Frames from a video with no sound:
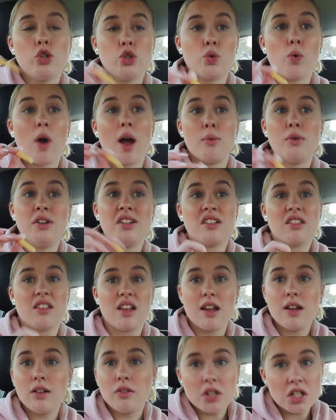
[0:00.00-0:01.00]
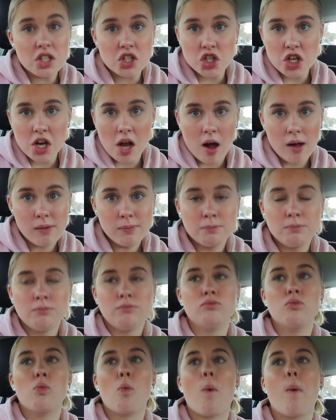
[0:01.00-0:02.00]
do I want to leave this year
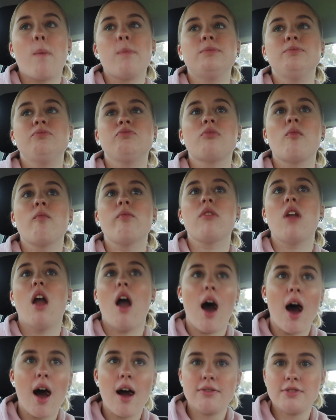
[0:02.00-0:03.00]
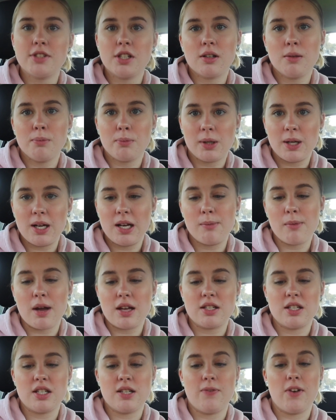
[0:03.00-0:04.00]
after completing
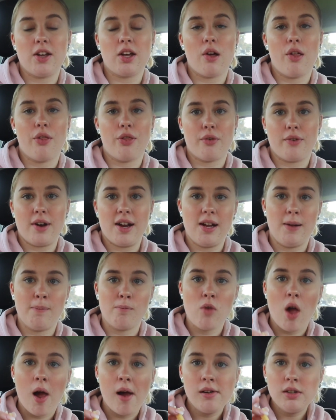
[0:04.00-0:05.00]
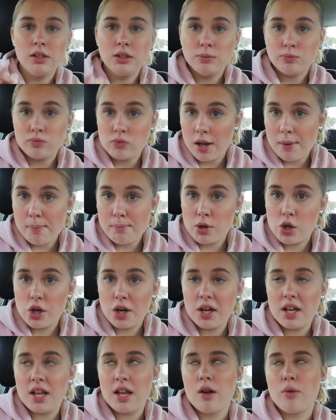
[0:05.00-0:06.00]
my certificate 3 in
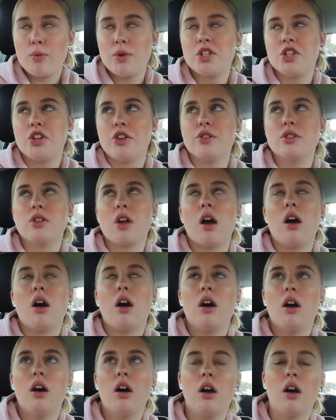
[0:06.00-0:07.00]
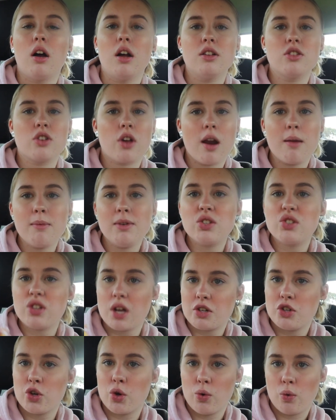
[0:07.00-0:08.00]
beauty, which is, it's going to be
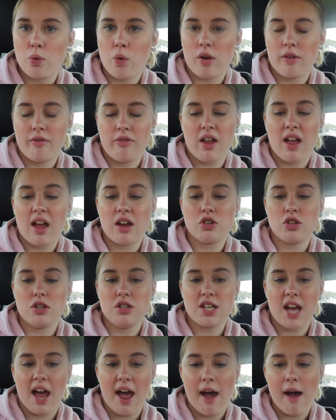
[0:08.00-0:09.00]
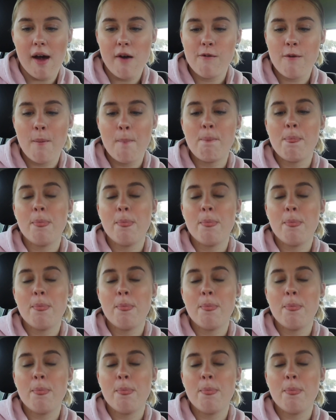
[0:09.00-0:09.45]
such a good qualification to have.